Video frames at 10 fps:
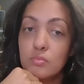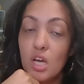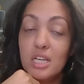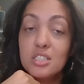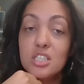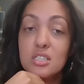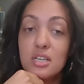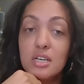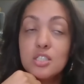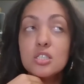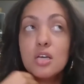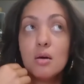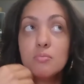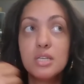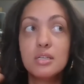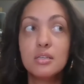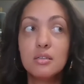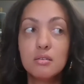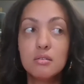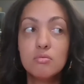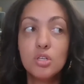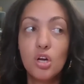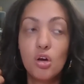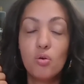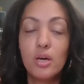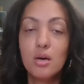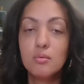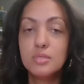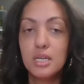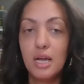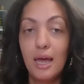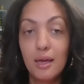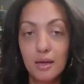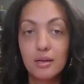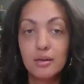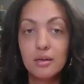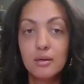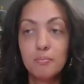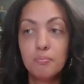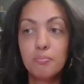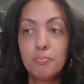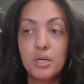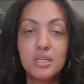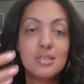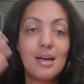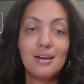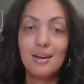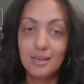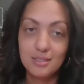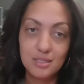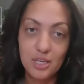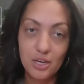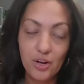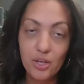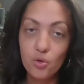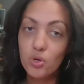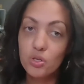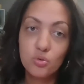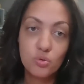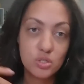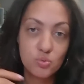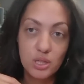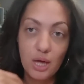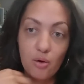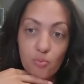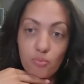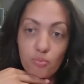It just comes in, you know, it comes in hand, but it's not necessary. You can do this without